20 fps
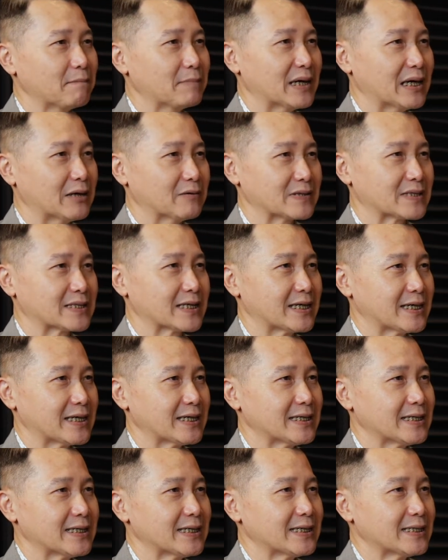But I would
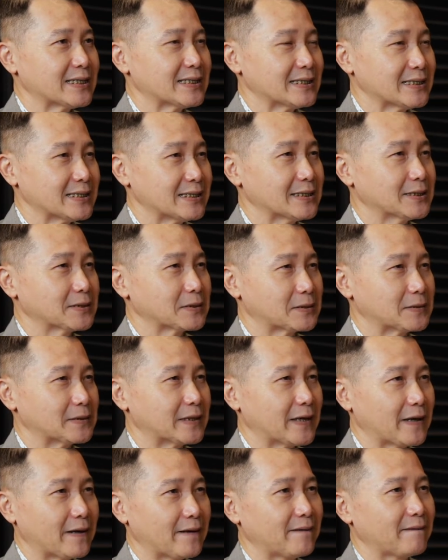say,
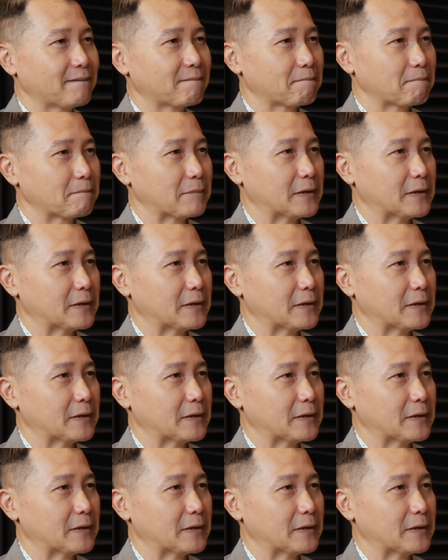today,